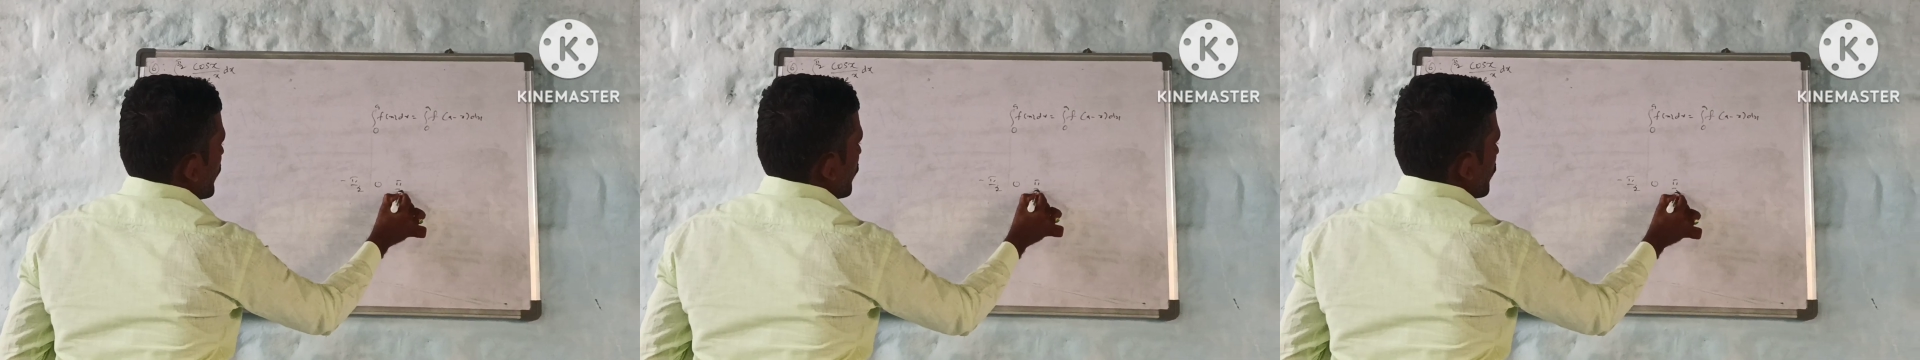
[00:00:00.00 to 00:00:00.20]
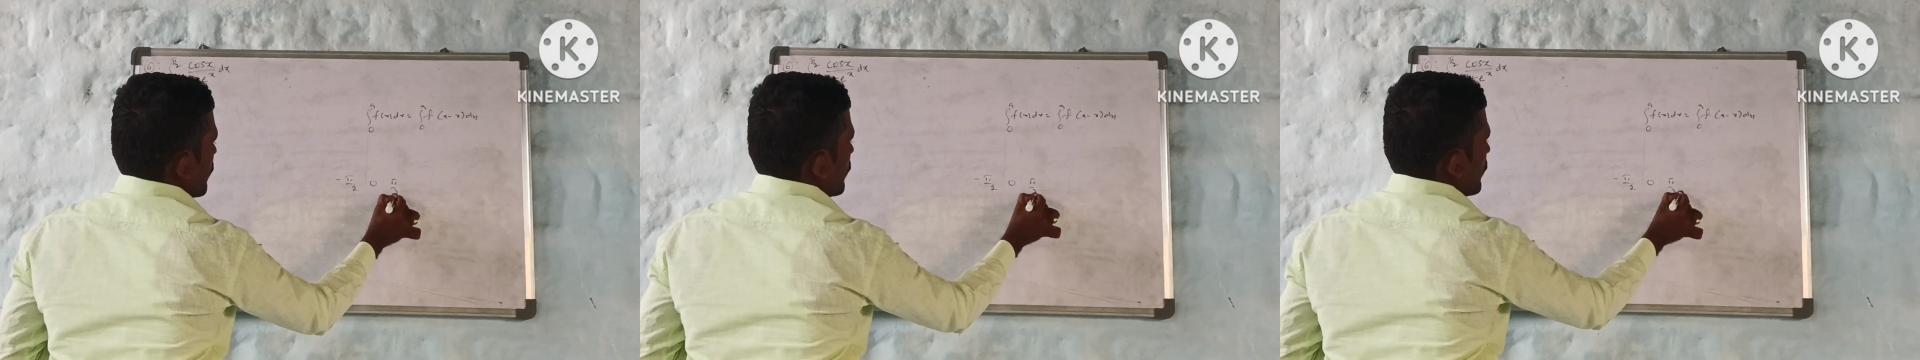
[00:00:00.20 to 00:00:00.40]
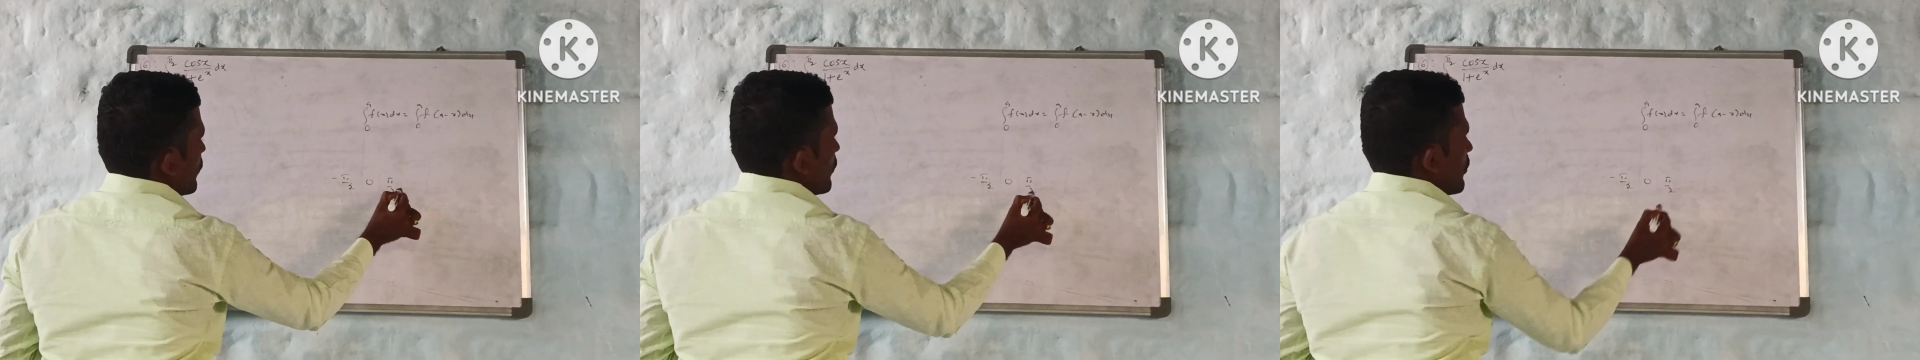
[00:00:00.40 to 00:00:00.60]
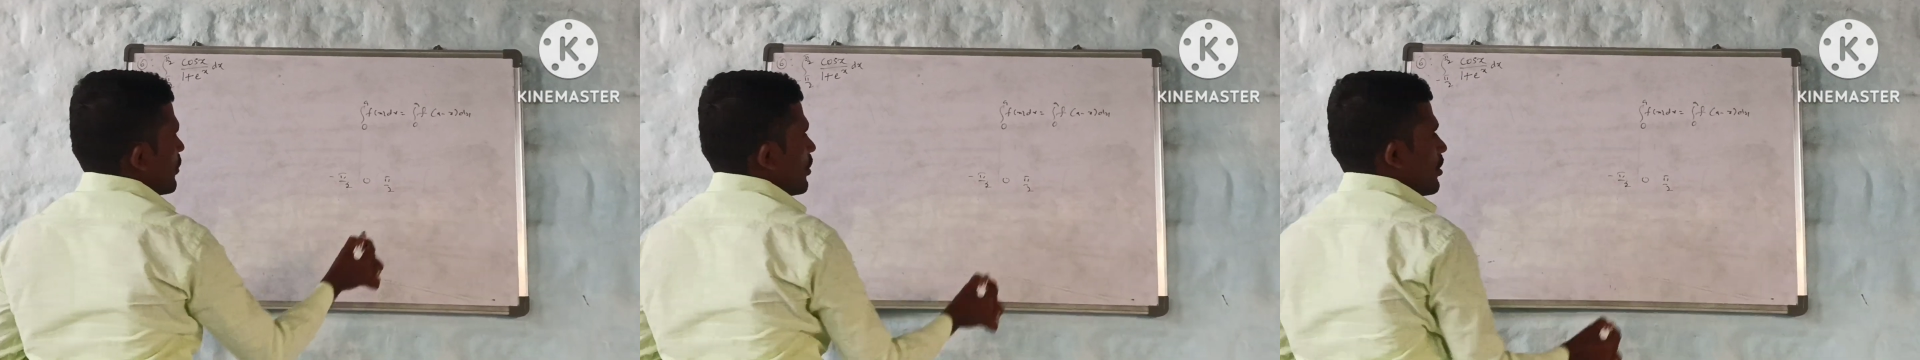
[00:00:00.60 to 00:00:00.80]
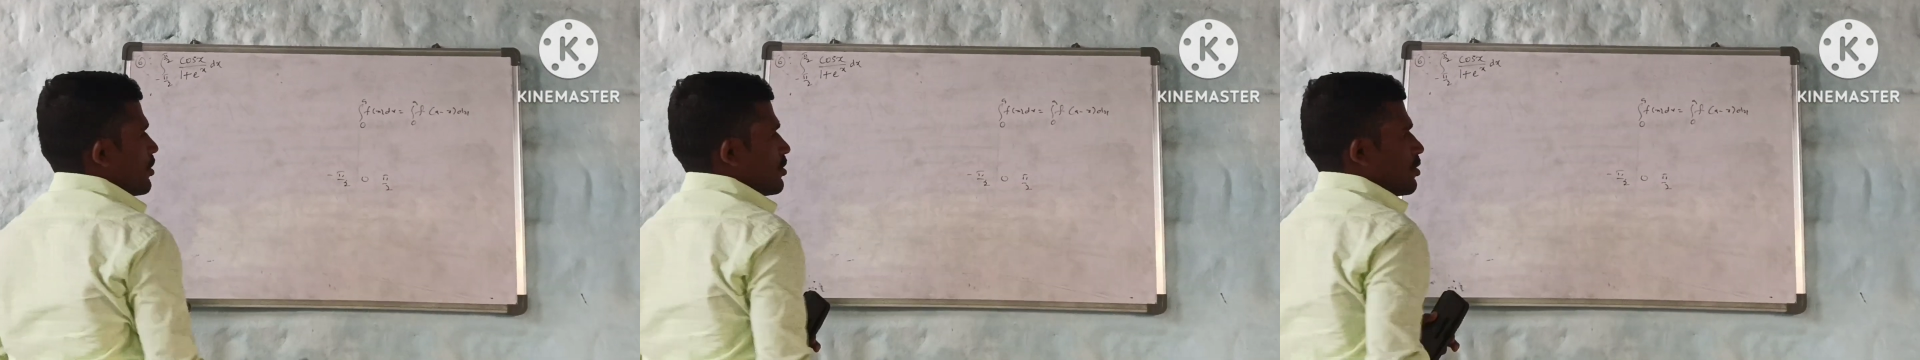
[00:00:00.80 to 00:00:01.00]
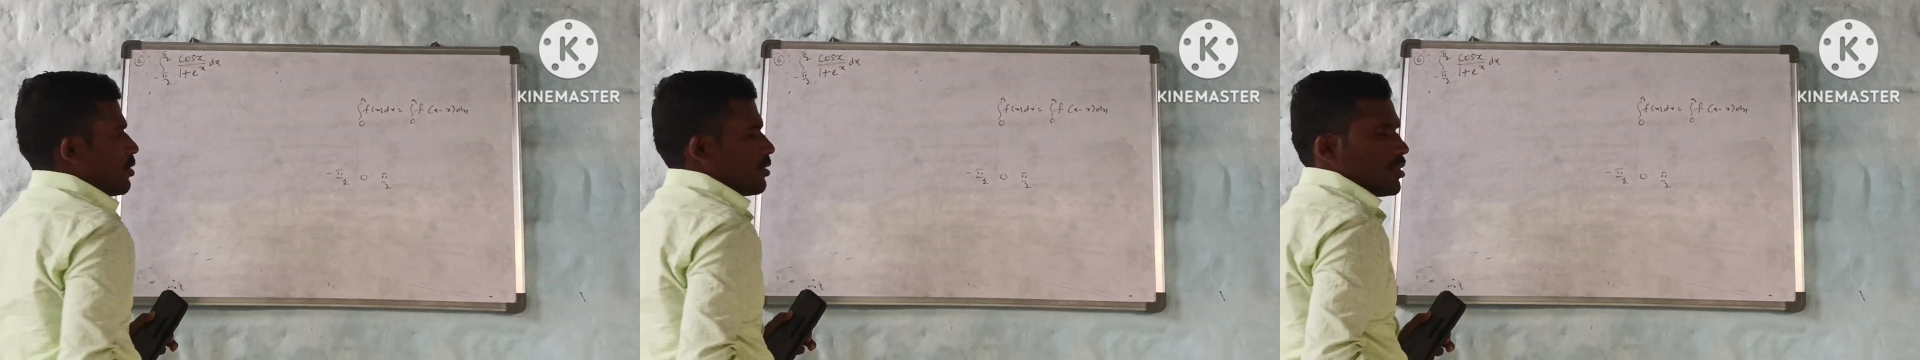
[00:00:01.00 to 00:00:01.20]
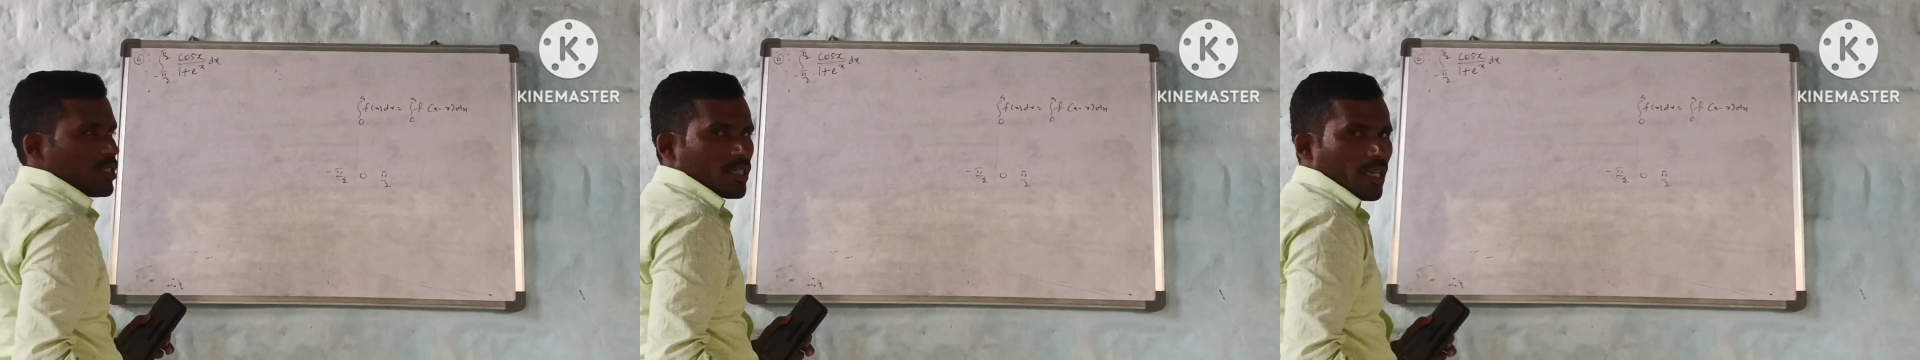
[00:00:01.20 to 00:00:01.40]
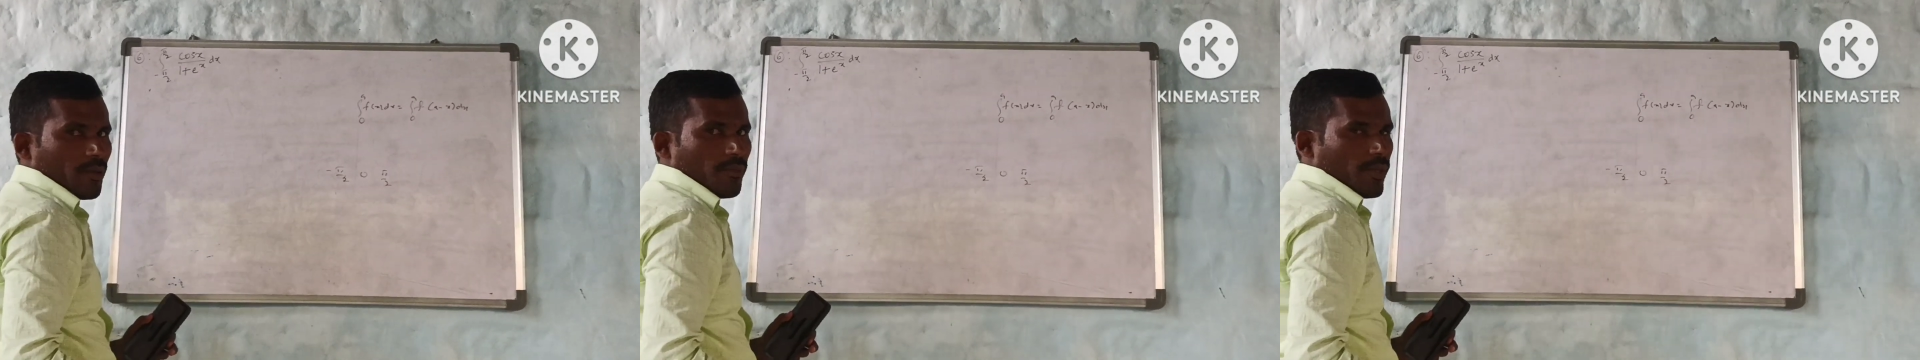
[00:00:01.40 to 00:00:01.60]
2, so this
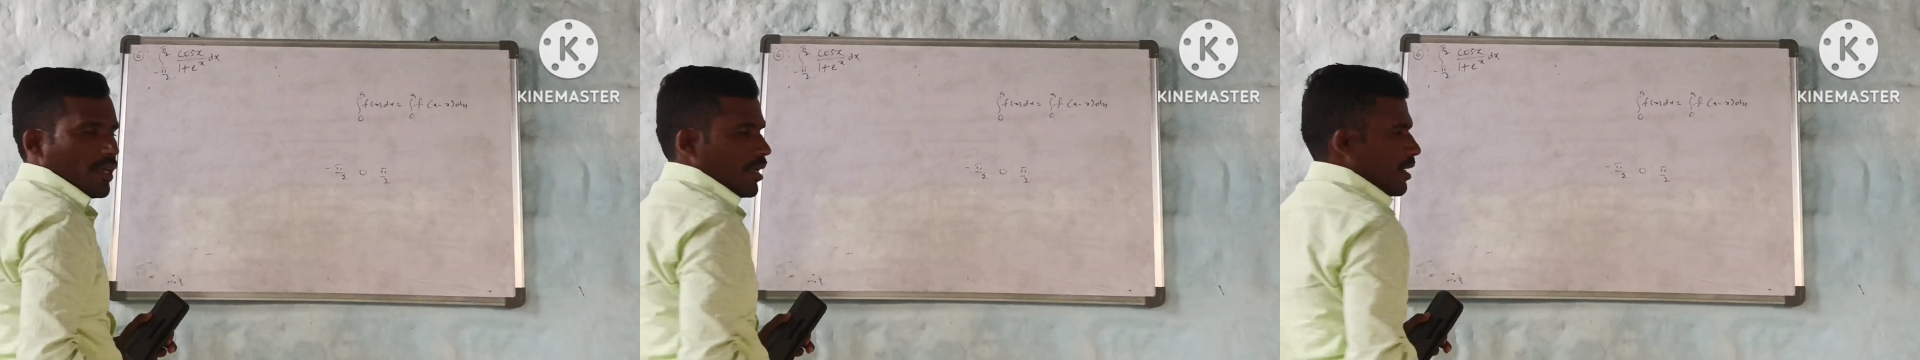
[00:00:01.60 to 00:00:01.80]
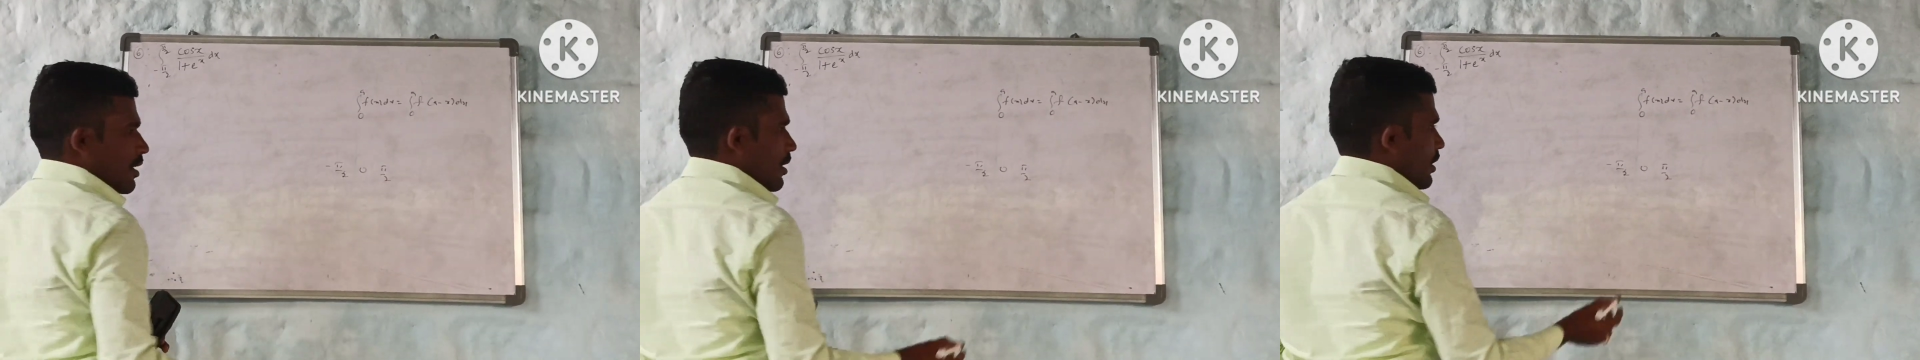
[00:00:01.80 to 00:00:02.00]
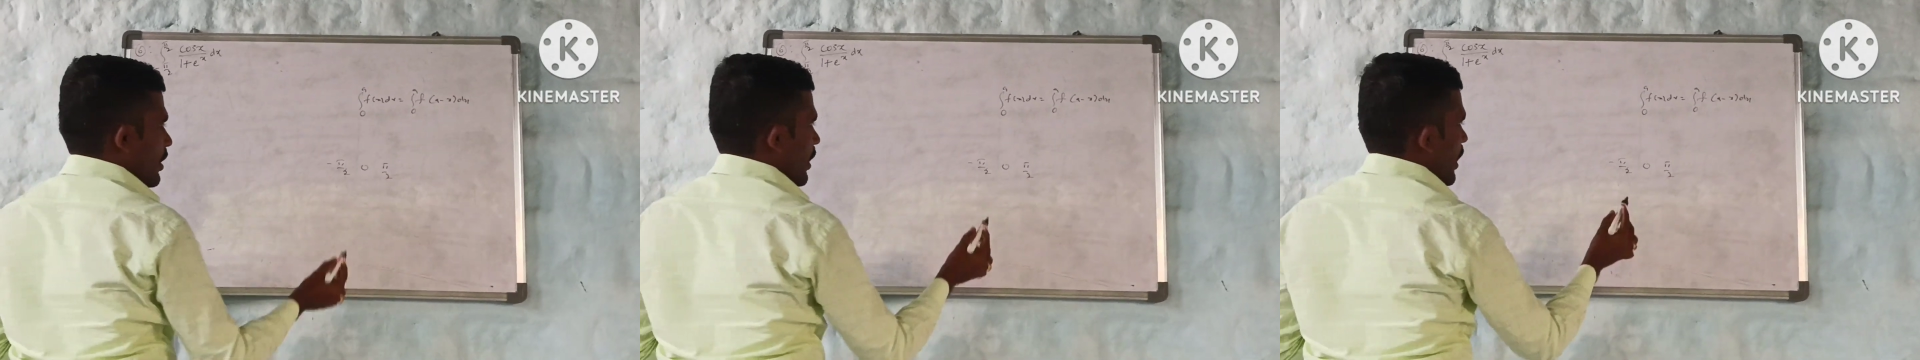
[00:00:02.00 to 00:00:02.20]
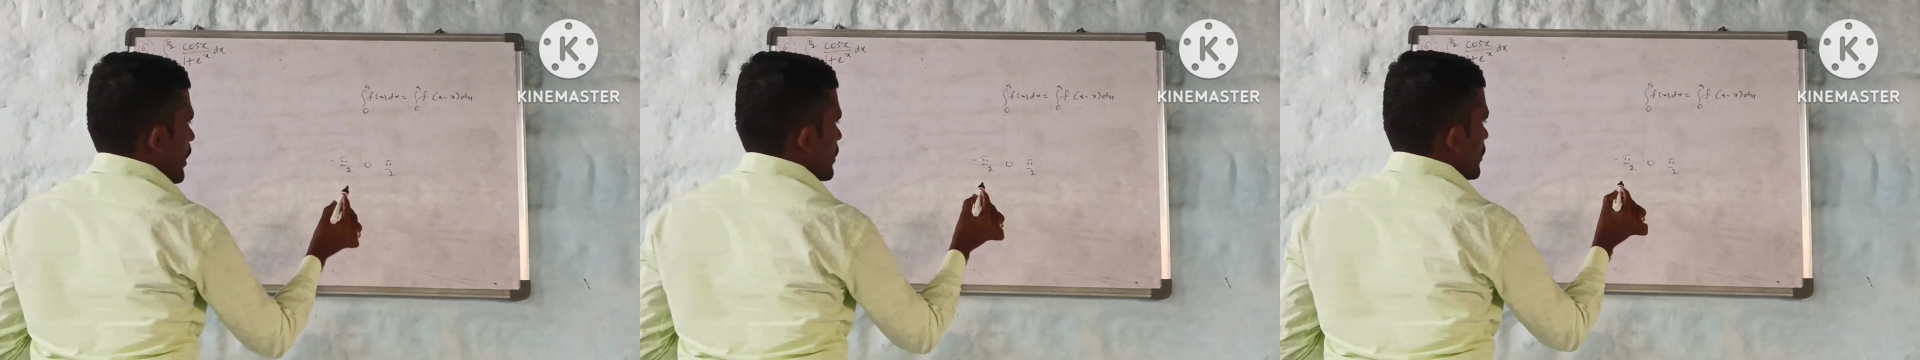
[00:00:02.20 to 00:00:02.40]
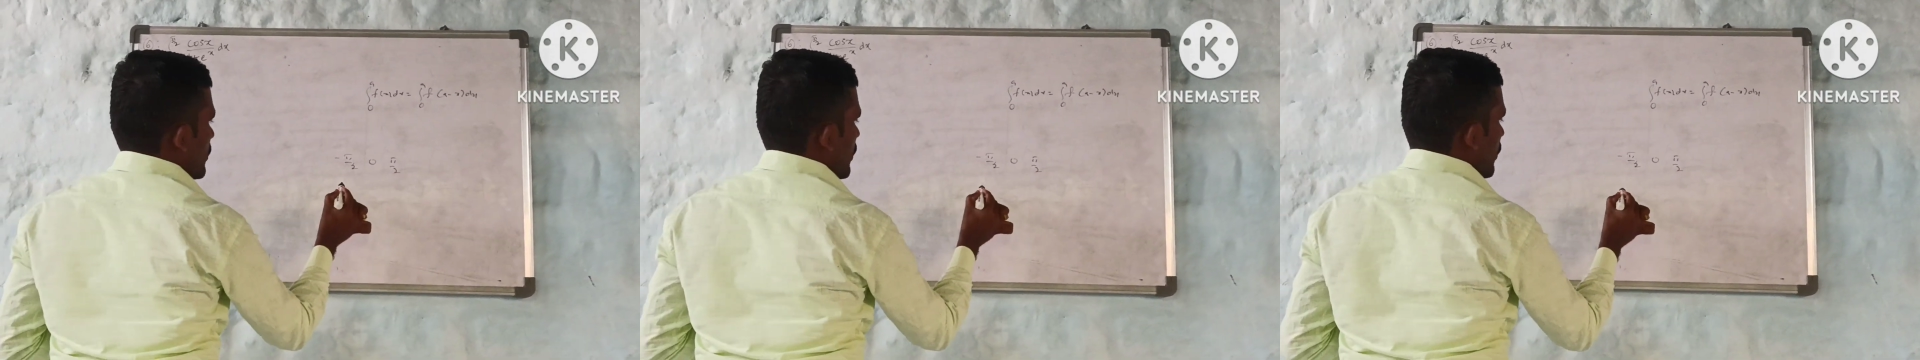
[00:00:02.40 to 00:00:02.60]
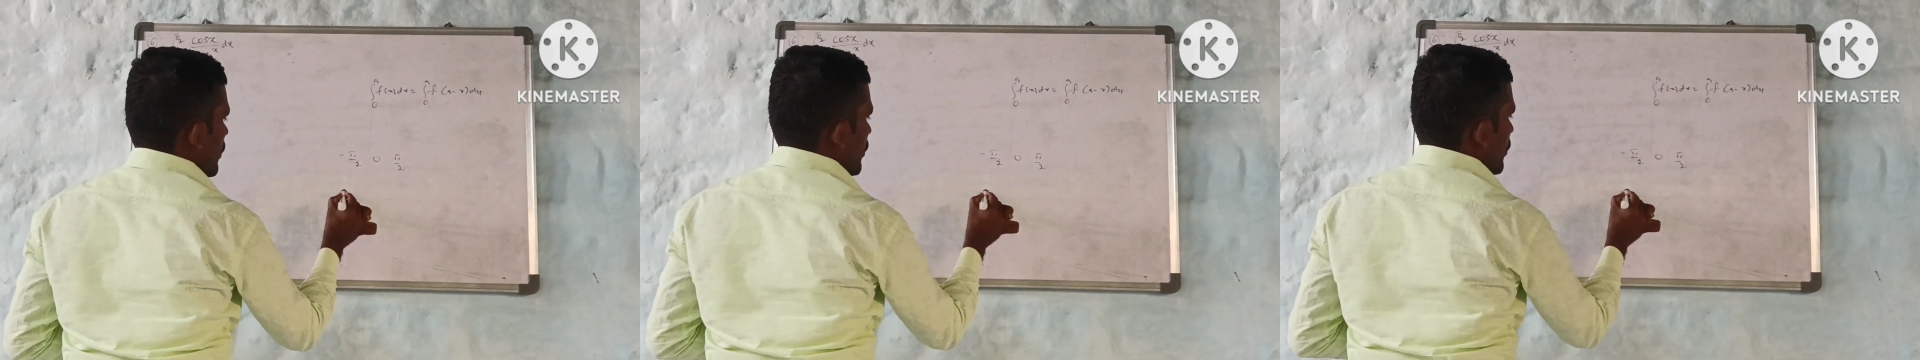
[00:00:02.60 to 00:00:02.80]
can be written as here,